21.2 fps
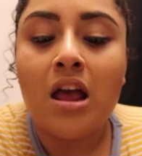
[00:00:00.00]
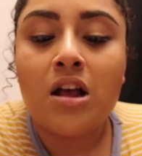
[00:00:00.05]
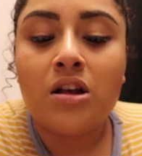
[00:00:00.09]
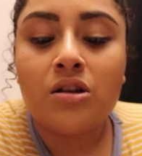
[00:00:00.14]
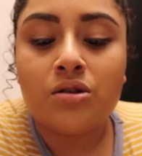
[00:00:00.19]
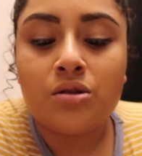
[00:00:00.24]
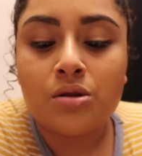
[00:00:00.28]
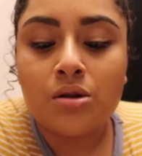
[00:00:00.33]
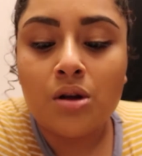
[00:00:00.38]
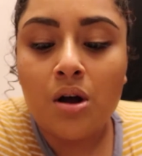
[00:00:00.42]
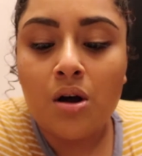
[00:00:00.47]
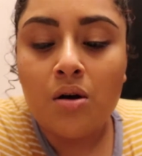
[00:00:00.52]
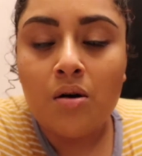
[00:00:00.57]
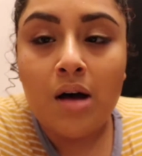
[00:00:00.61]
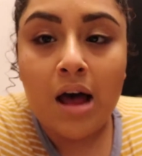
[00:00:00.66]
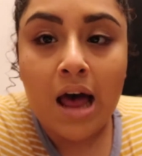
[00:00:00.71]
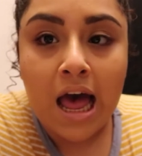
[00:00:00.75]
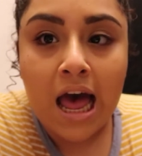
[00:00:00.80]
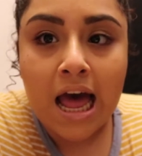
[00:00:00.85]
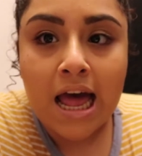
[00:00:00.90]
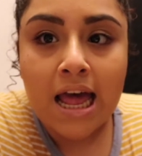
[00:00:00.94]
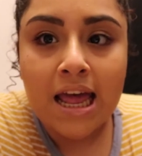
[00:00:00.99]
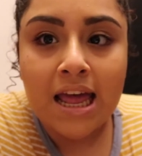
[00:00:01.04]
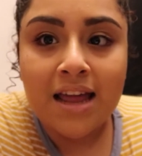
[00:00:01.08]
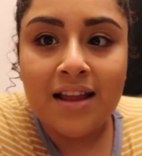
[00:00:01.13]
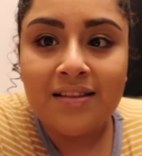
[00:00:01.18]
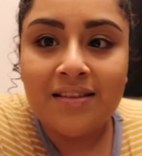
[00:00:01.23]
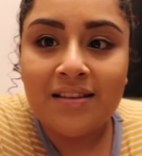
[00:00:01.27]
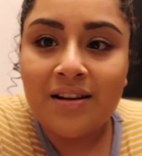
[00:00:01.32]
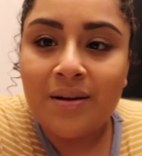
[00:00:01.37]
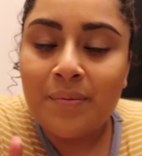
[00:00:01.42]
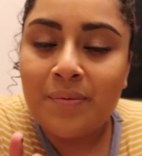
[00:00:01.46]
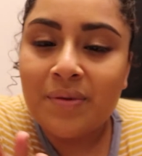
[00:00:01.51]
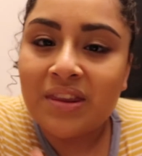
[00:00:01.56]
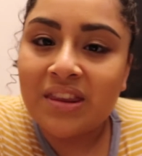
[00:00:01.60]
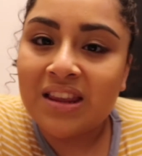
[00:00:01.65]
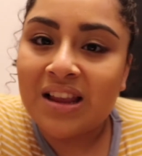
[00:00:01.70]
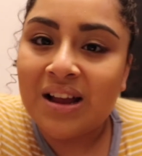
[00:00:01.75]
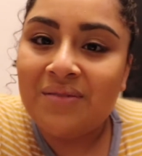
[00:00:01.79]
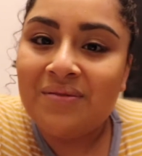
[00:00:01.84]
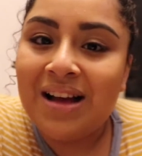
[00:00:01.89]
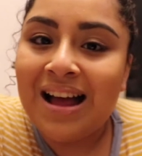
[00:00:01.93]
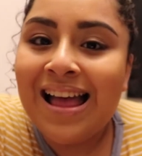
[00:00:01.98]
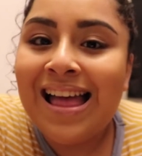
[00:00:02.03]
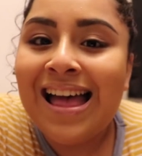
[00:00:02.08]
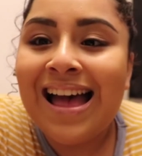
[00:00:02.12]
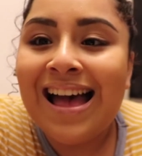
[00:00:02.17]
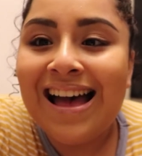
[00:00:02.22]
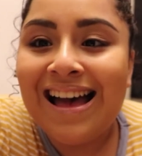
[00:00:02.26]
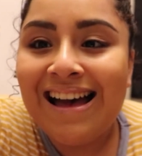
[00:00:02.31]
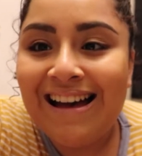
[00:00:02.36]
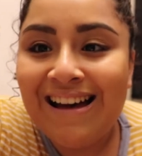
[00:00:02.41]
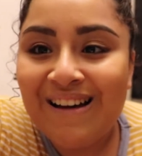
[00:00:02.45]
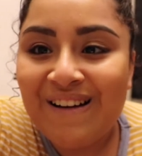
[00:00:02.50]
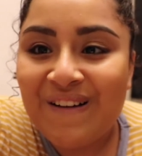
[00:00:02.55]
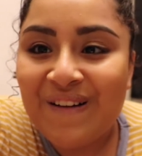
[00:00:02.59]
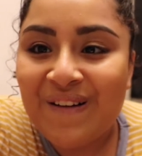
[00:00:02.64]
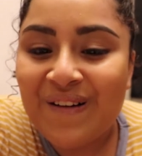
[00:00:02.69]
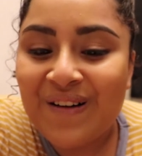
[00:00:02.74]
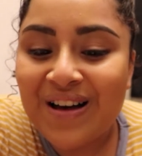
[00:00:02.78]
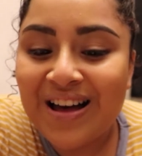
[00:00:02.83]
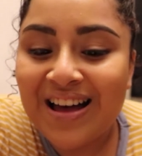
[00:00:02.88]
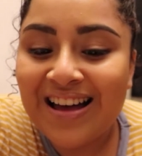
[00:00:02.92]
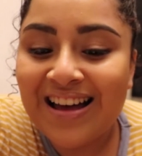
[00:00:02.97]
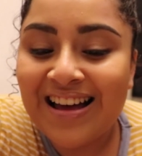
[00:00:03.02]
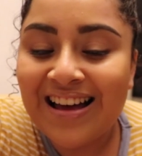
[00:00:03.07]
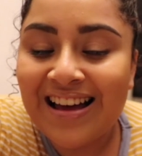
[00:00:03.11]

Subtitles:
So I ended up somehow